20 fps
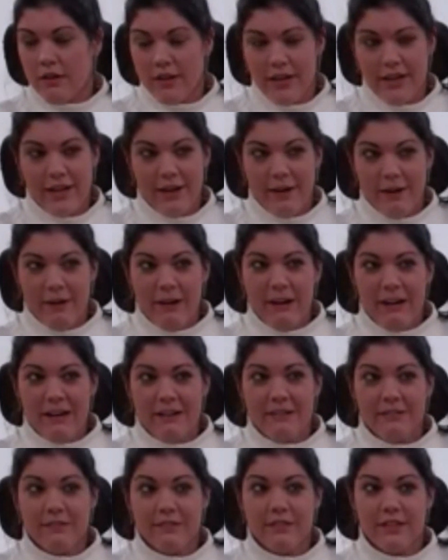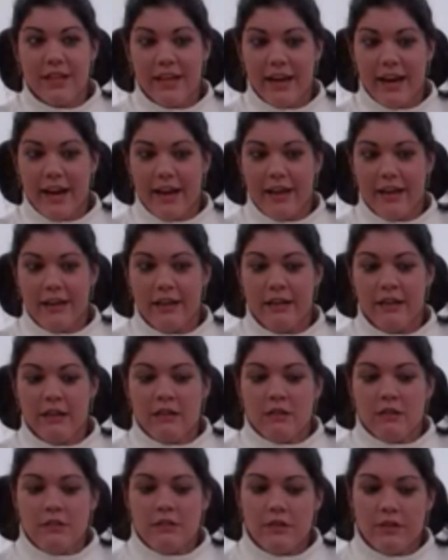year, that I
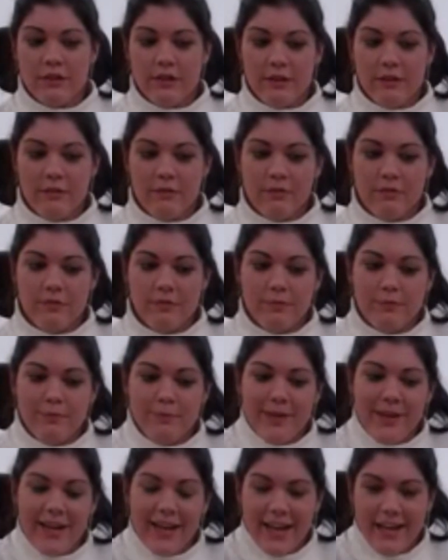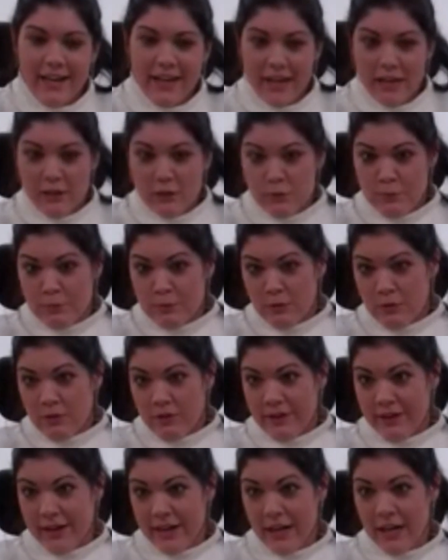sort of began
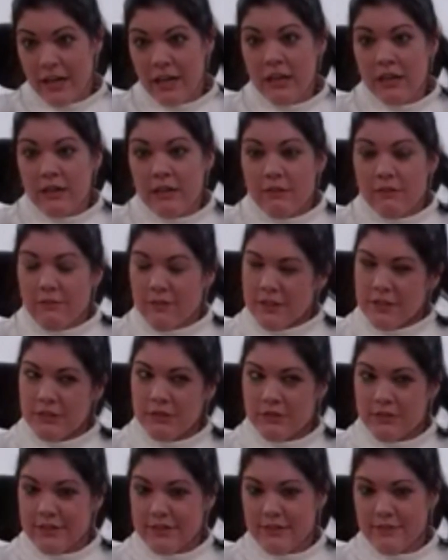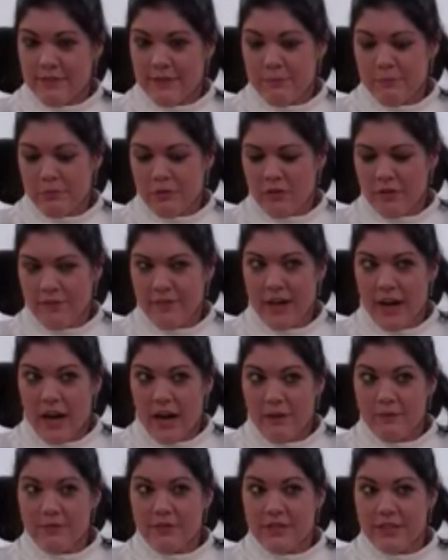exploring what sorts of employment
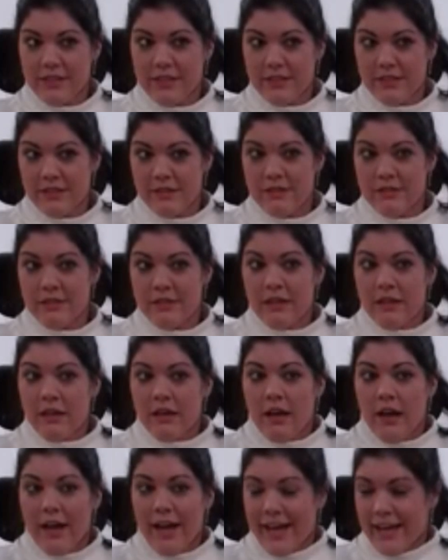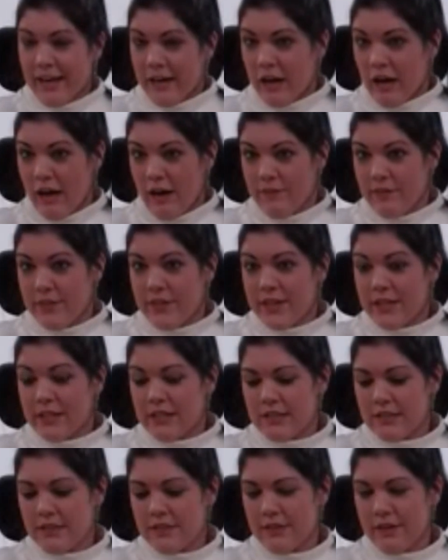options and
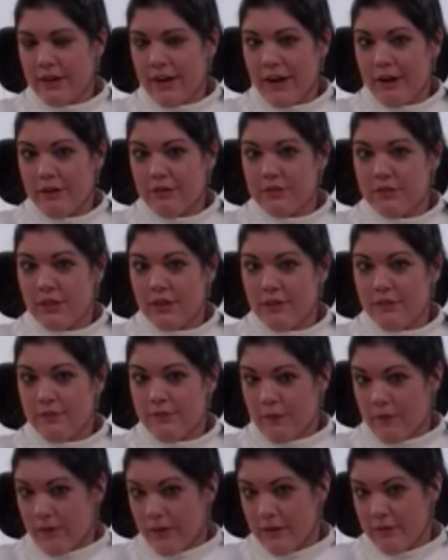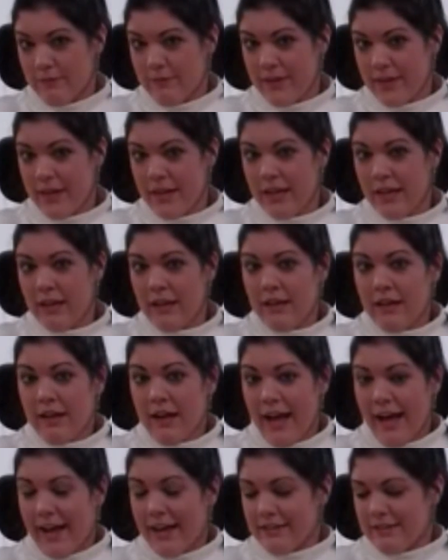accommodations are out there for me
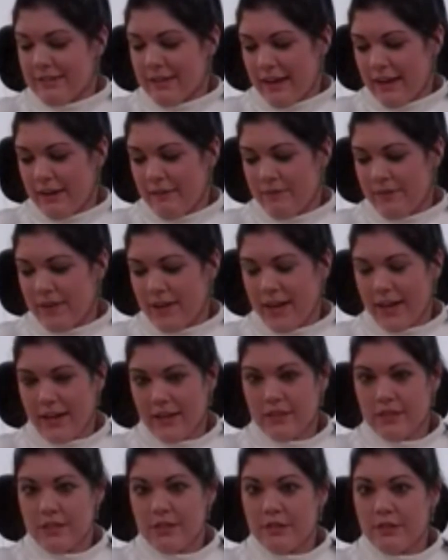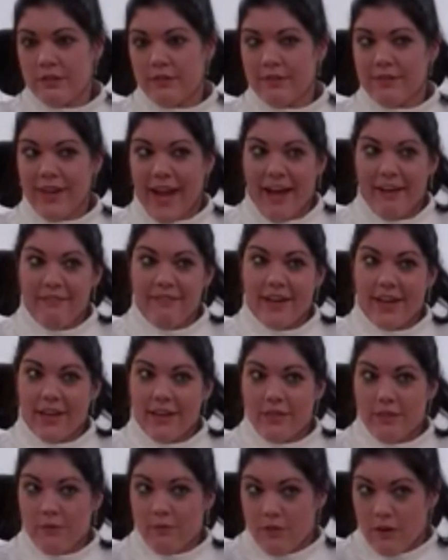as I began to
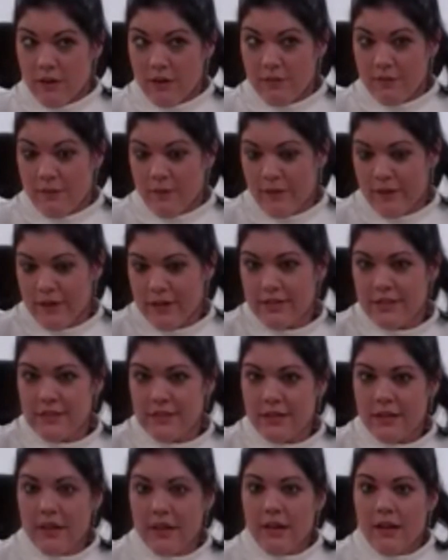navigate the workforce